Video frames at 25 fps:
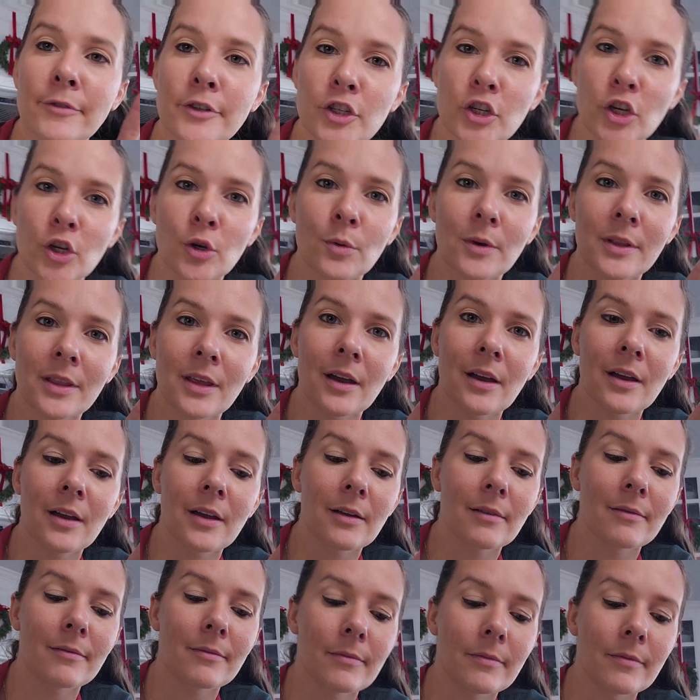2 of
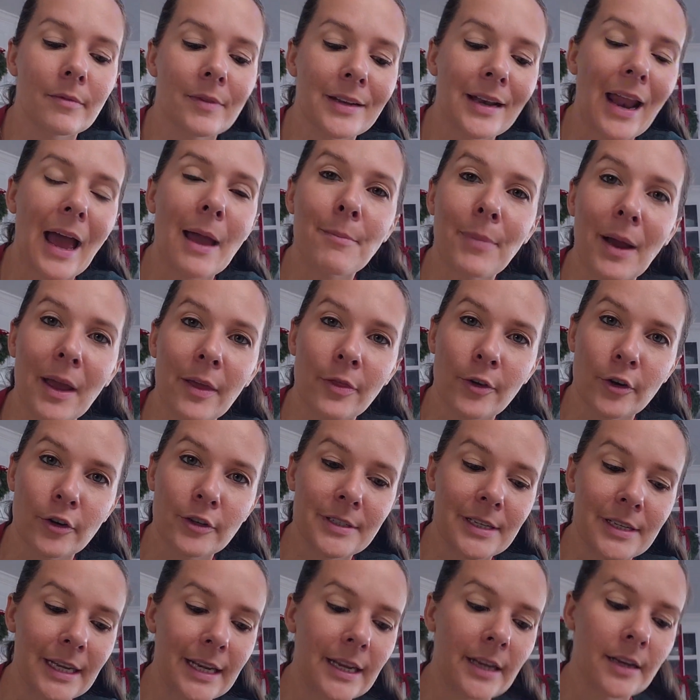the
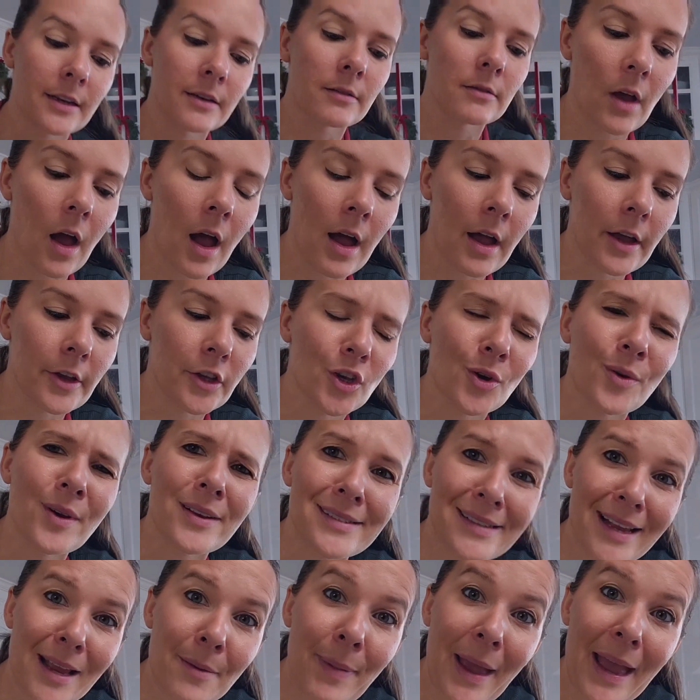9x13
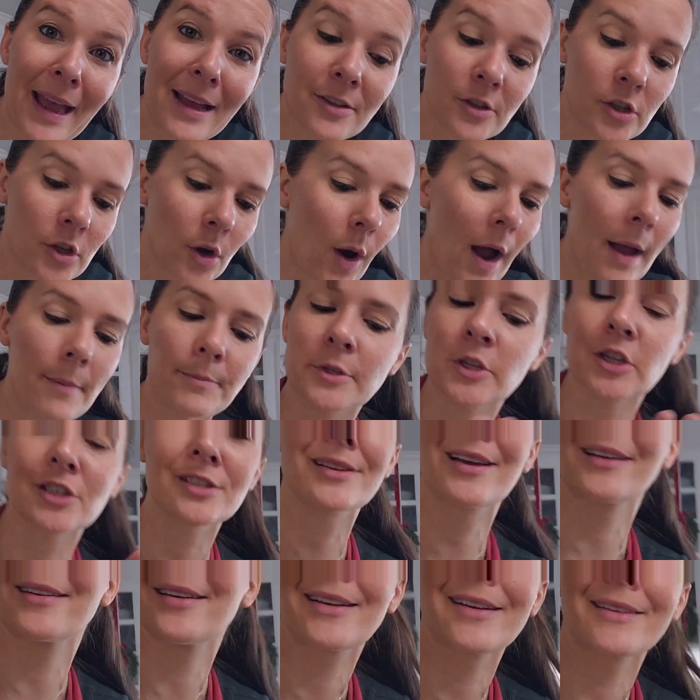USA pans, so I'm just
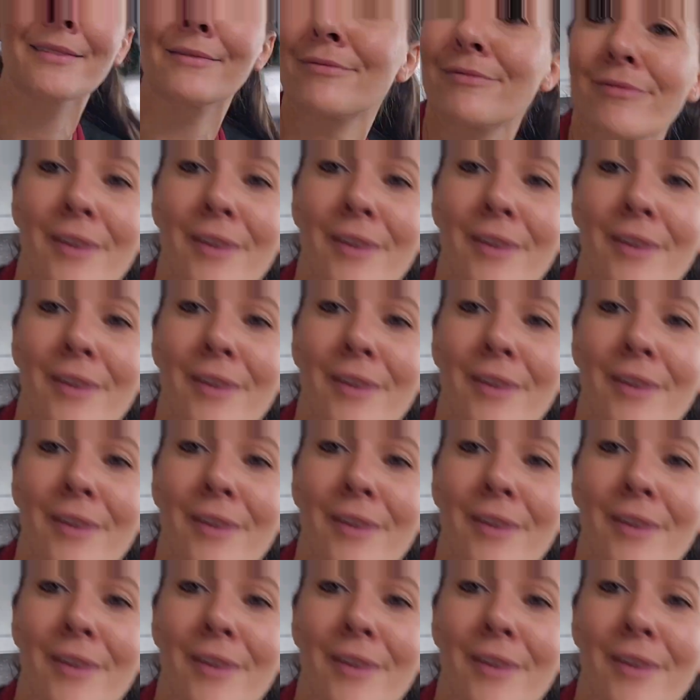gonna